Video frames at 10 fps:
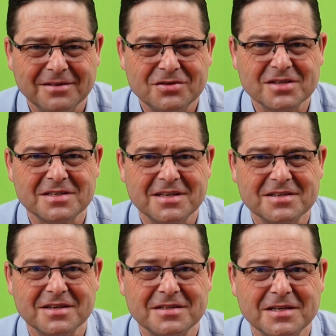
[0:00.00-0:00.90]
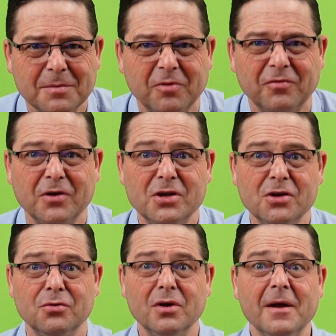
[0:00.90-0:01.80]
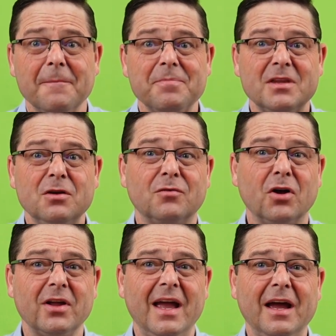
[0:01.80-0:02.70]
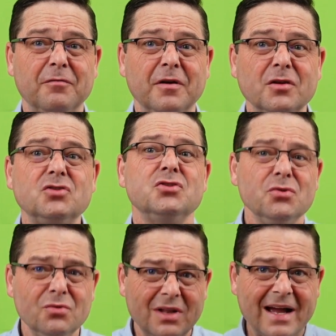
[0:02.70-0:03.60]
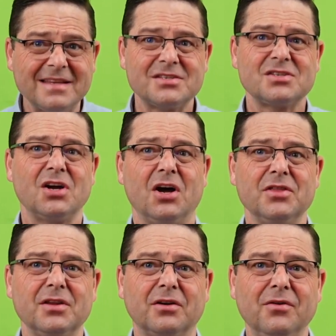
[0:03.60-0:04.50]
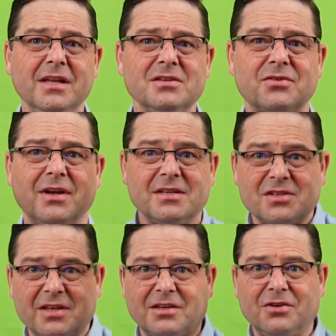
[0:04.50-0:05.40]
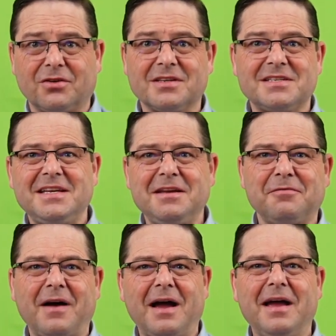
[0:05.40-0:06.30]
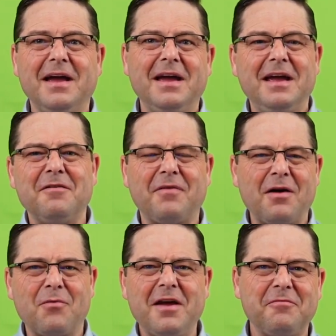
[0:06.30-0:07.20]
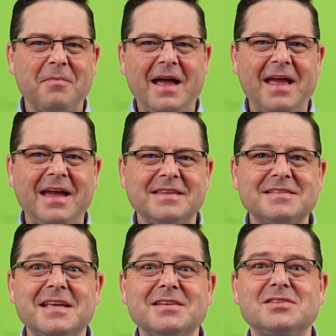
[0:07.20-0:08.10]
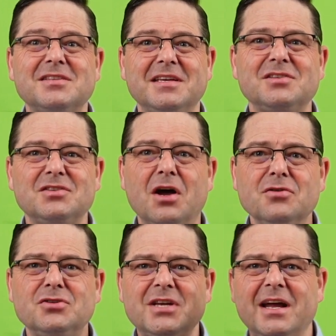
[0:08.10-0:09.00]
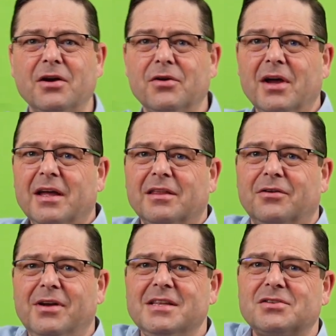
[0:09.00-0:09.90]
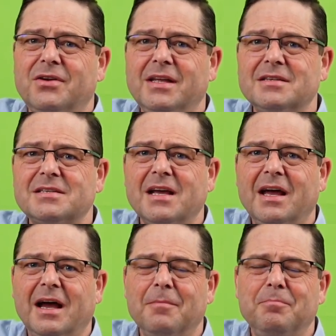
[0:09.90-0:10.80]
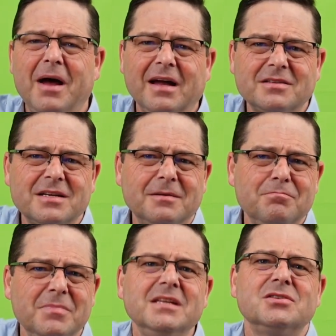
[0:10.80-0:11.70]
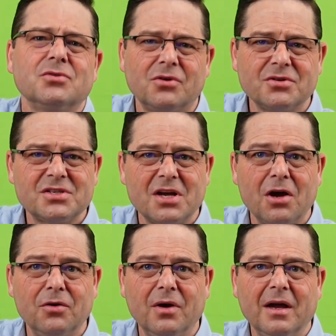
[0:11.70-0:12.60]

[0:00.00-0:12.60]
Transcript: Just as a tip for you, you've got to have two lights on the green screen so that you can see if I wave my hands, there's no shadow. The green screen's about a meter or so